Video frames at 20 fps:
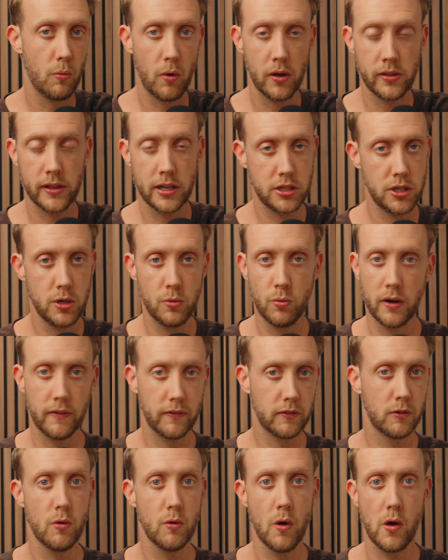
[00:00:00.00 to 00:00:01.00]
one that you would
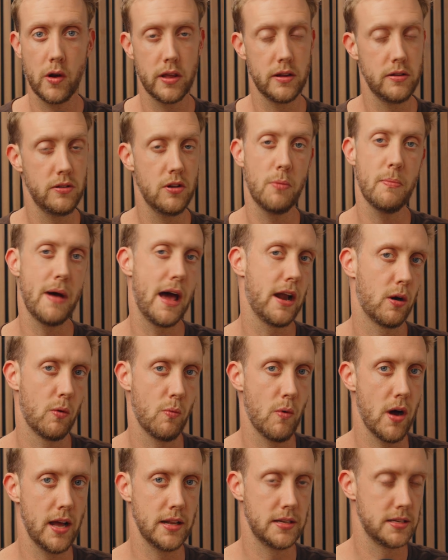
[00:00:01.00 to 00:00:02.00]
have quoted no matter
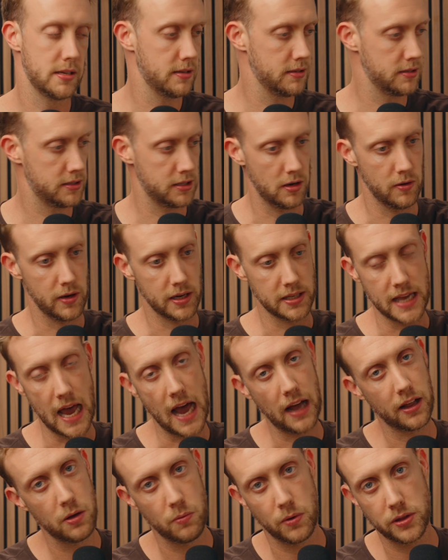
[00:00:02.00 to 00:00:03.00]
what. So
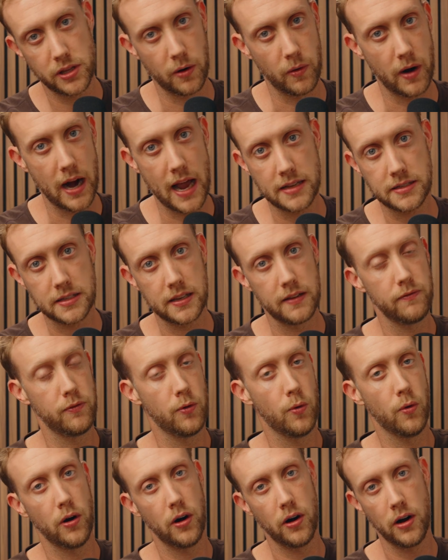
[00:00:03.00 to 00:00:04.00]
exactly what they were asking
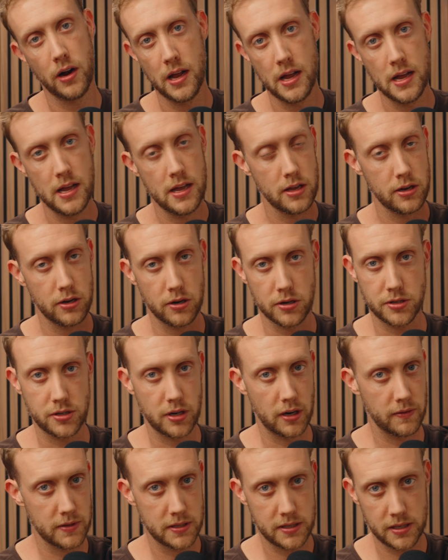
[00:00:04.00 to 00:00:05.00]
for, your
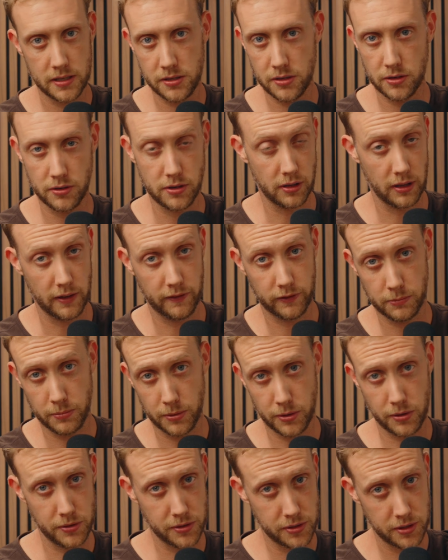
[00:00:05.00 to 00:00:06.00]
services, your
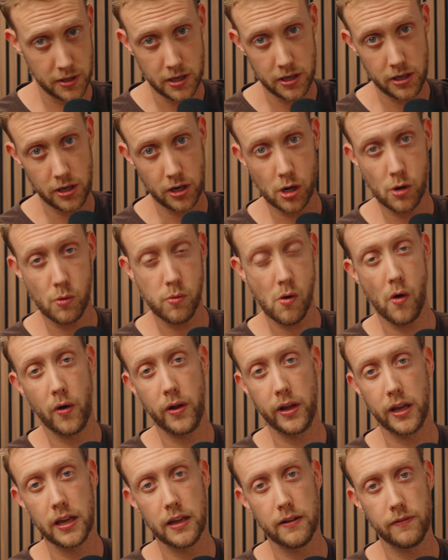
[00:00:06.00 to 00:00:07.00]
deliverables, you're
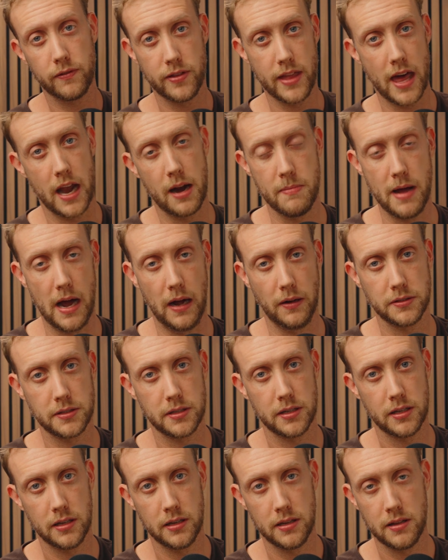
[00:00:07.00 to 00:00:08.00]
quoting it for that
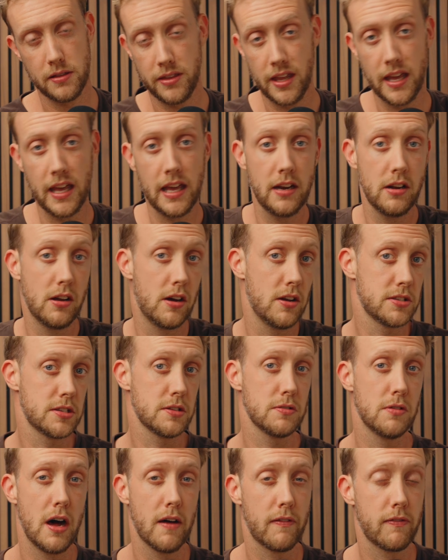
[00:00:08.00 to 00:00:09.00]
amount. Then
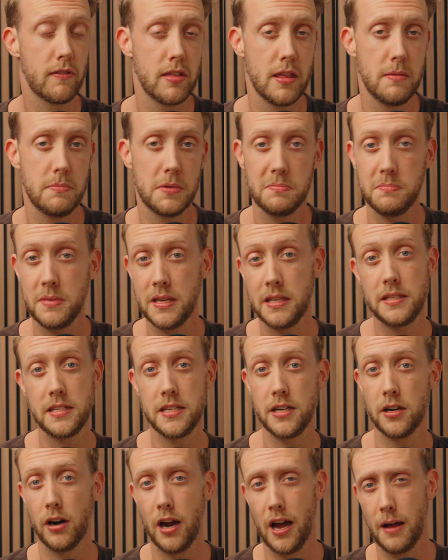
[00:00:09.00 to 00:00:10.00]
also offer them a
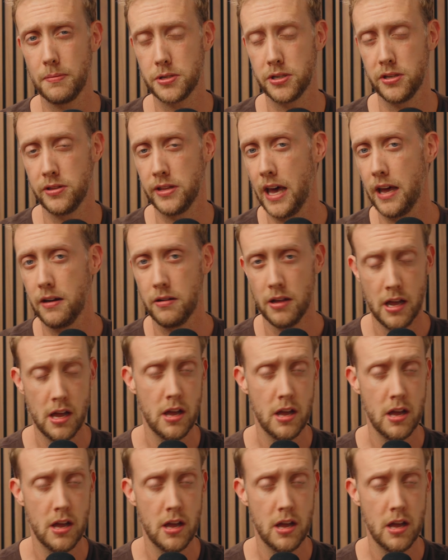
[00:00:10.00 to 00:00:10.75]
mid-tier option that